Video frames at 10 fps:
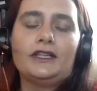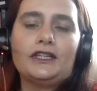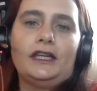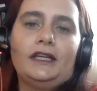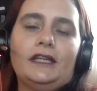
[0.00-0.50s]

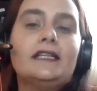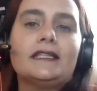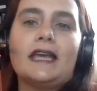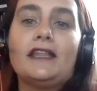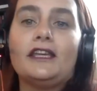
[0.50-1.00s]
Gillian, I did
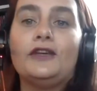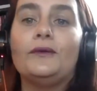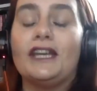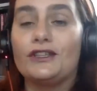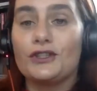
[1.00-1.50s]
say that you
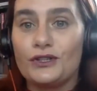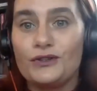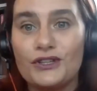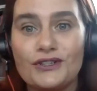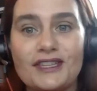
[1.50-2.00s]
would
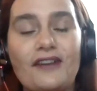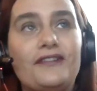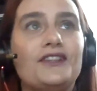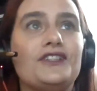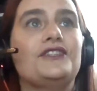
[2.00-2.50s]
introduce yourself
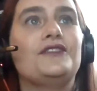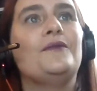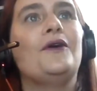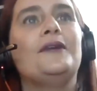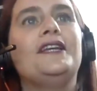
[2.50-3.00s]
in just a
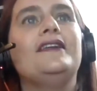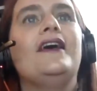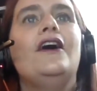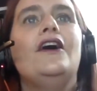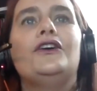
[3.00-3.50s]
moment.
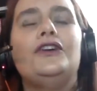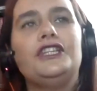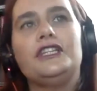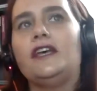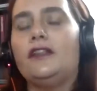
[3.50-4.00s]
Could
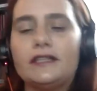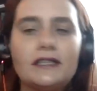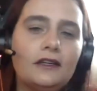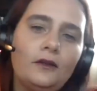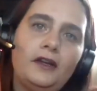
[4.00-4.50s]
you tell us a
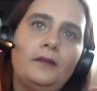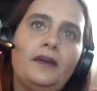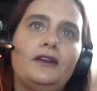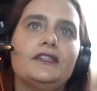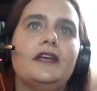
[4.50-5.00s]
little bit
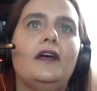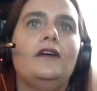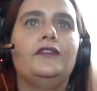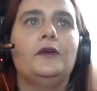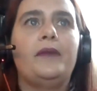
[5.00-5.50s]
about
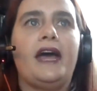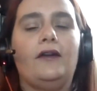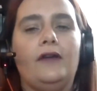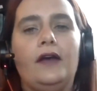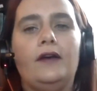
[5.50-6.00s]
yourself, your
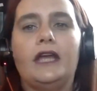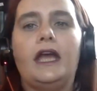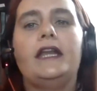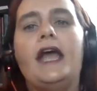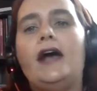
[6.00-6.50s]
background,
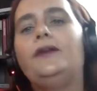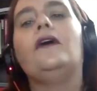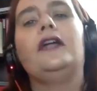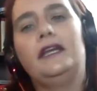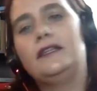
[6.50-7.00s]
and how you
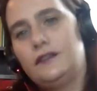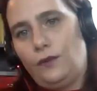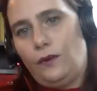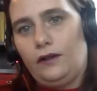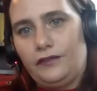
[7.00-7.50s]
got
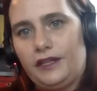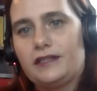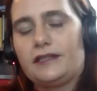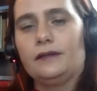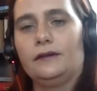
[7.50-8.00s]
into all of
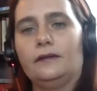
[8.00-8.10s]
this?